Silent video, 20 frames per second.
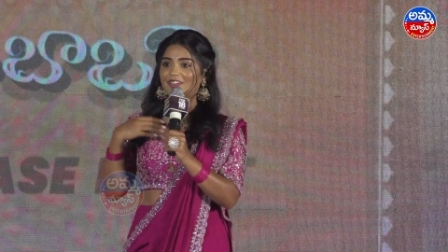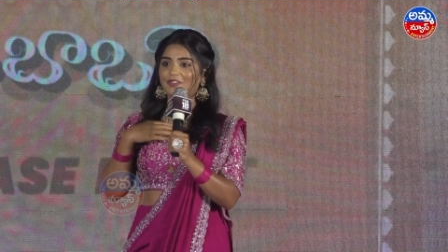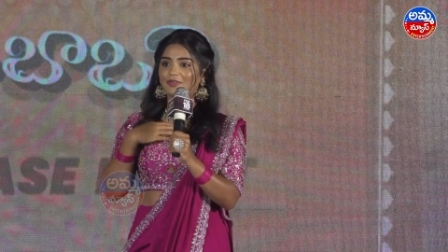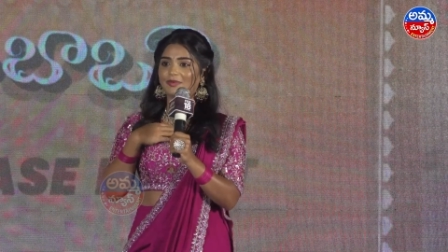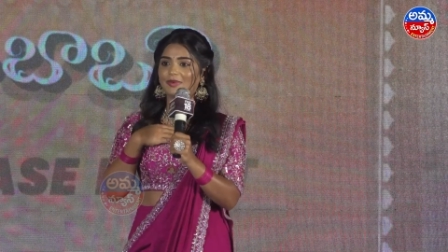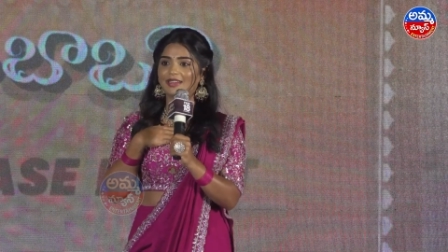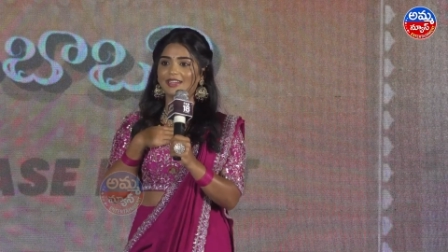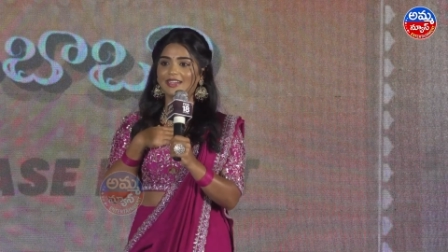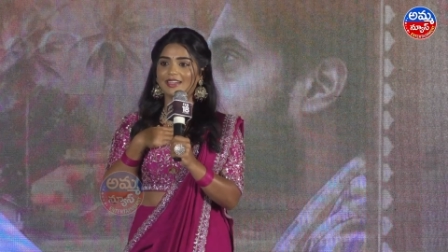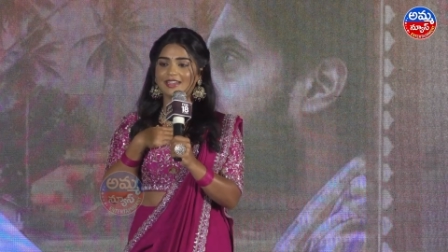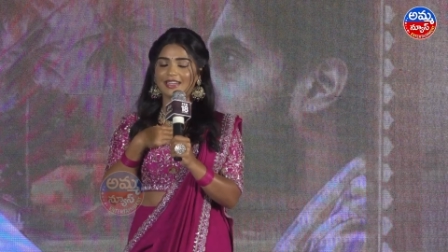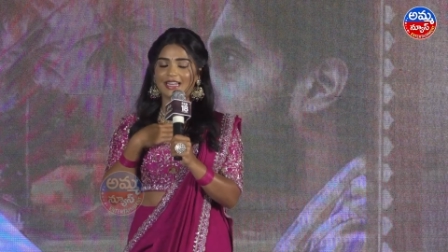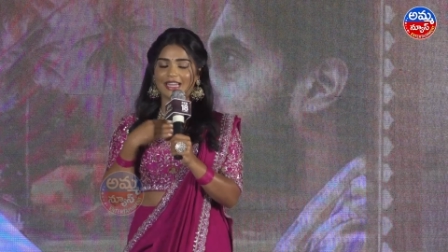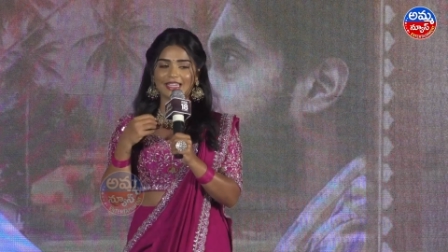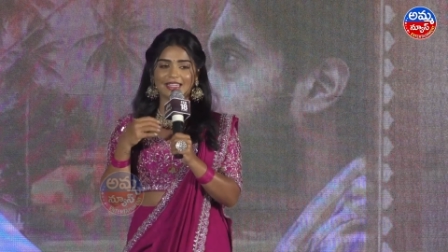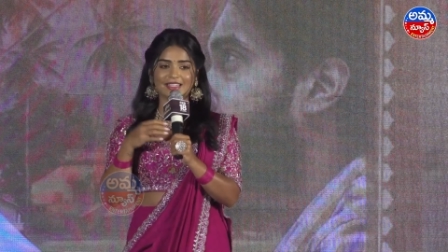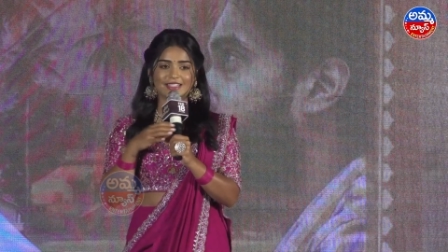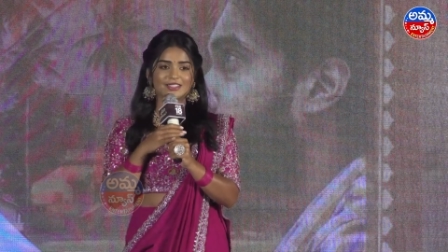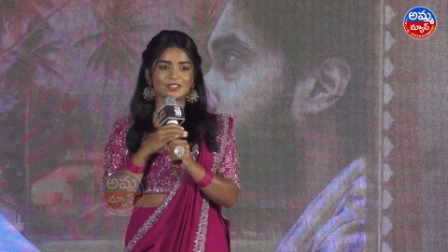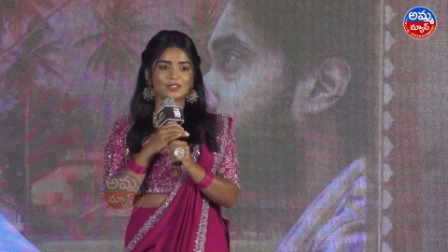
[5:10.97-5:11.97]
you've been
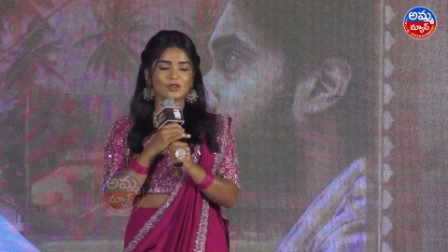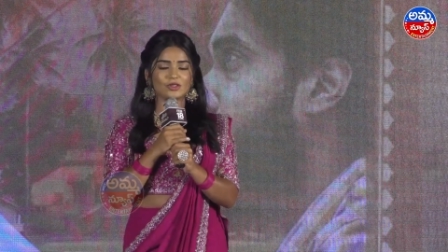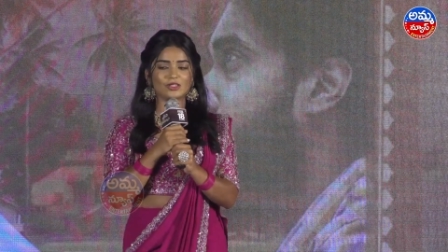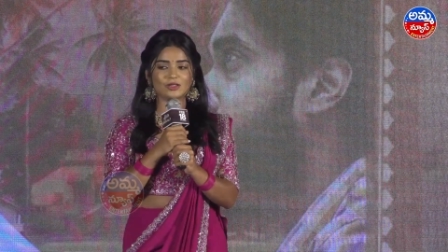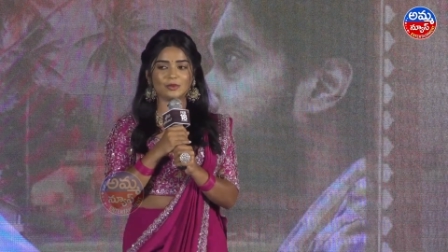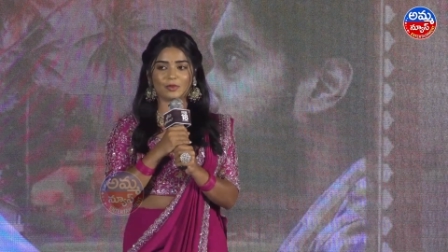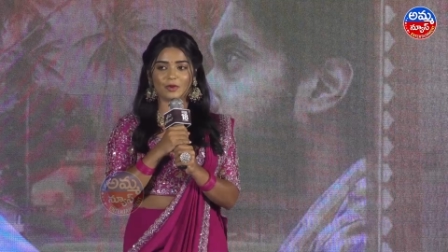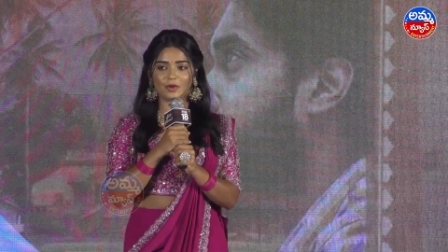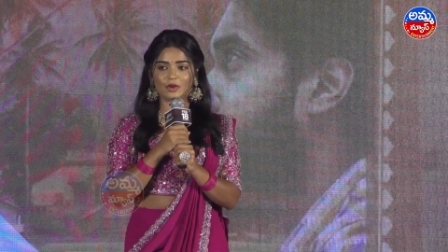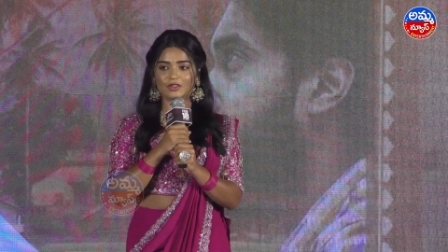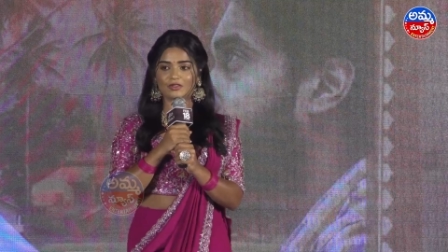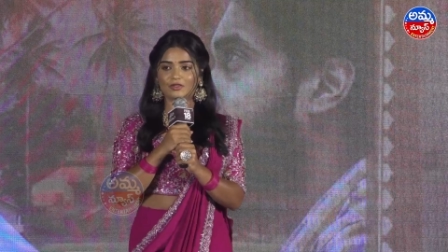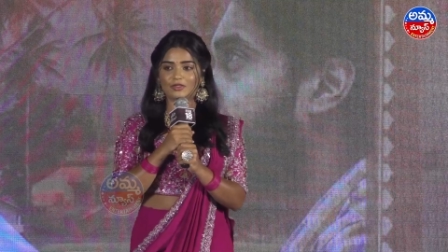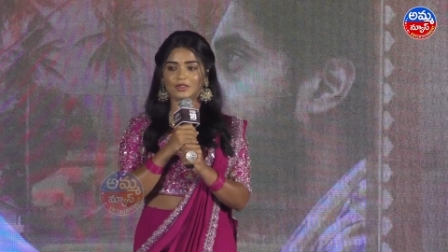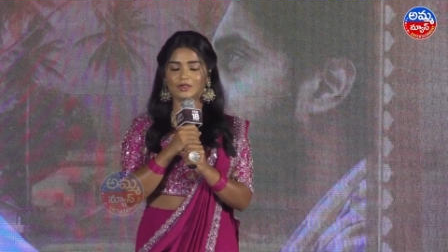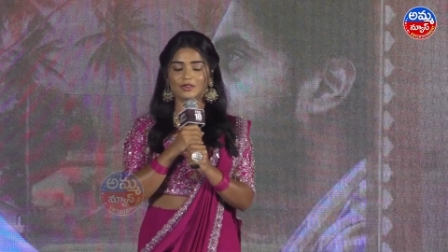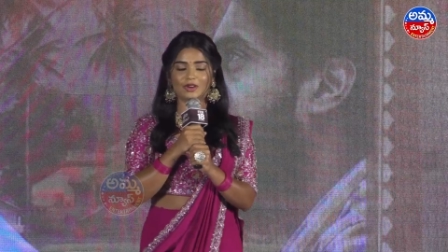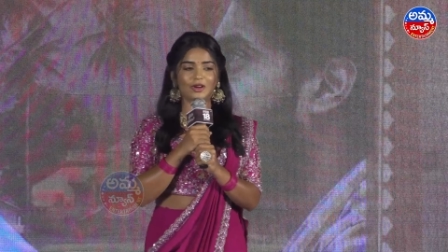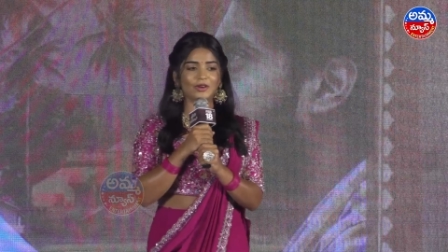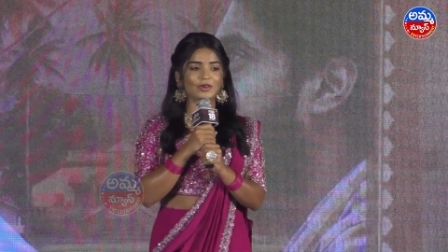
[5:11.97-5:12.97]
like so supportive
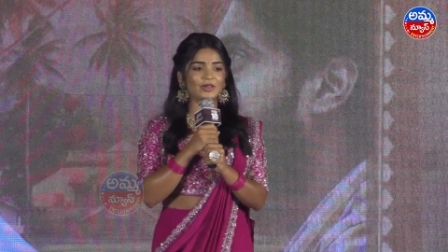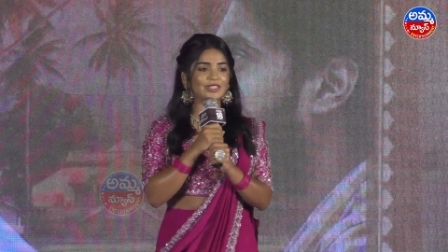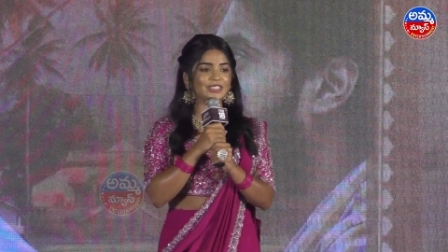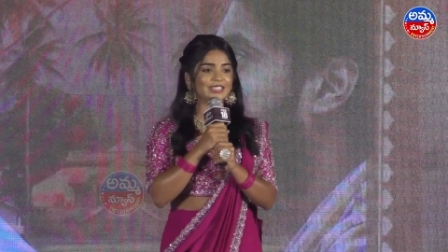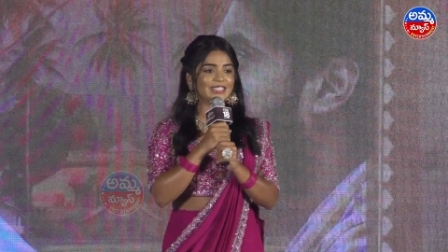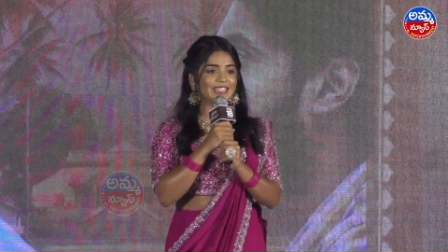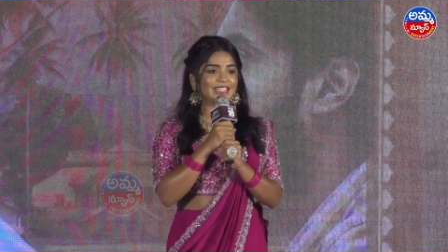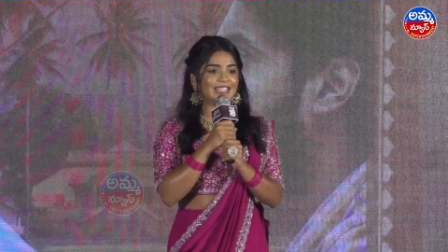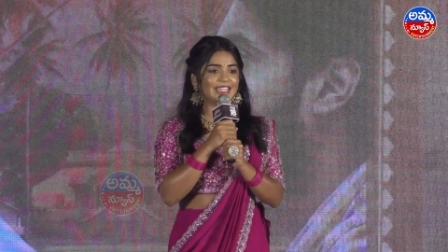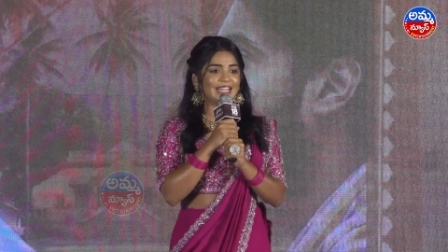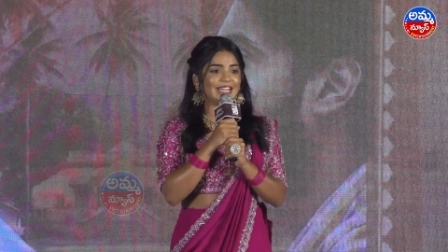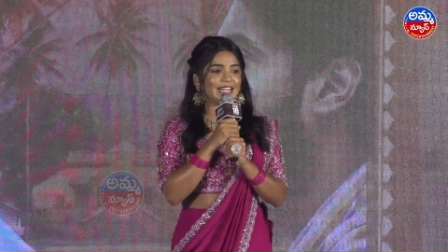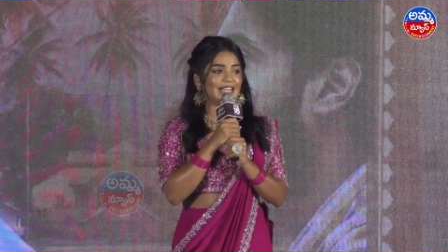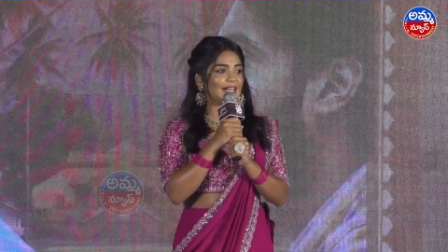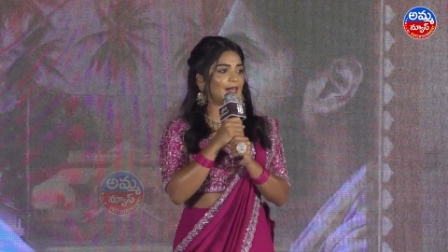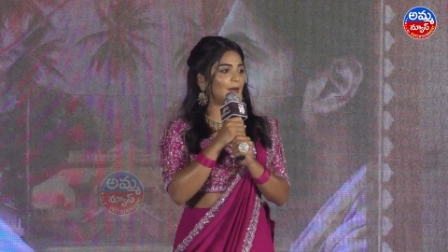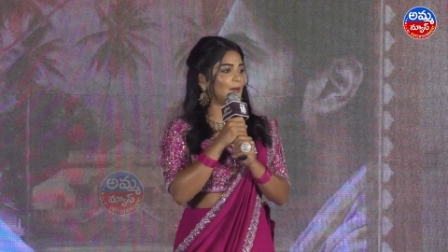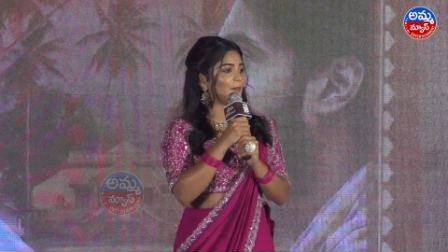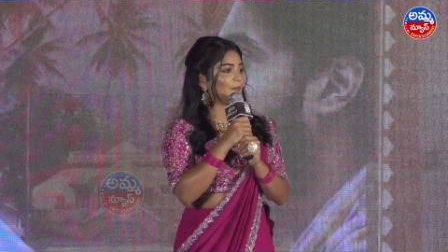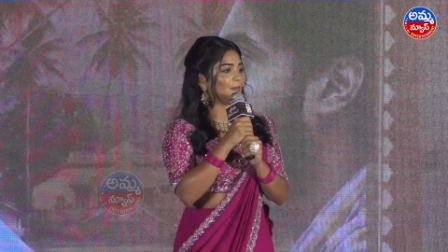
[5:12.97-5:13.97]
throughout.
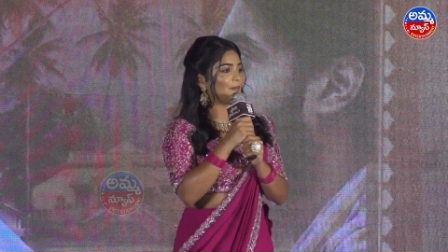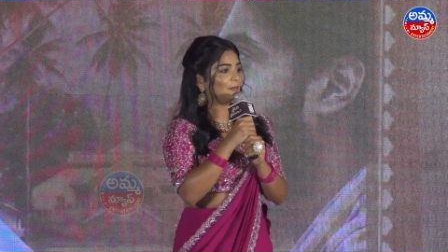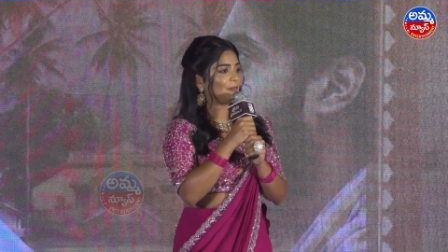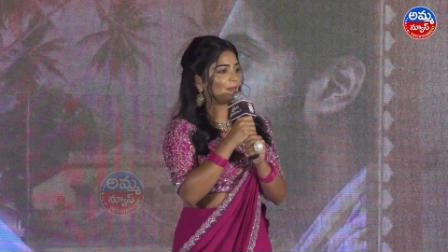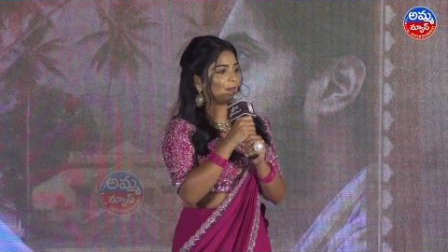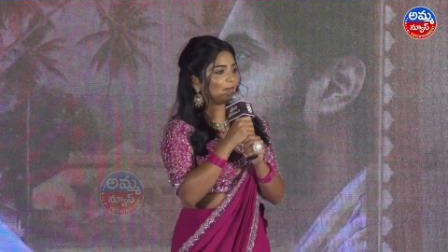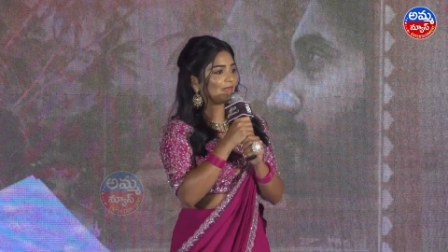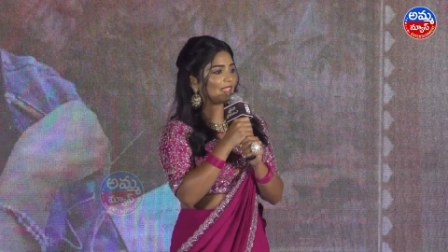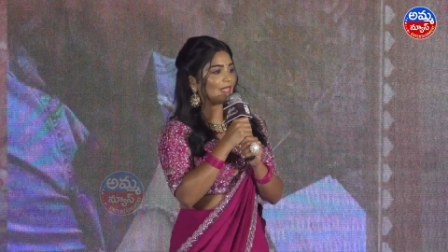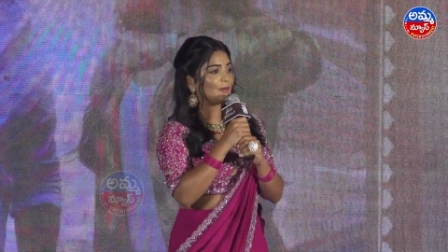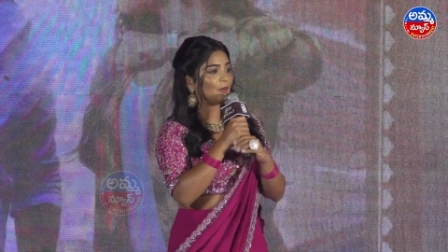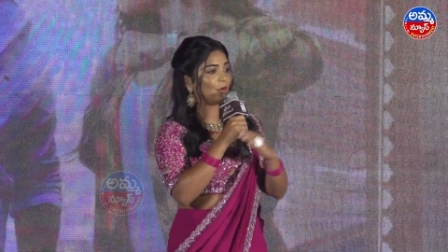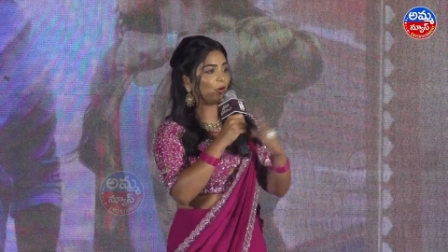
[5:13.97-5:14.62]
Um,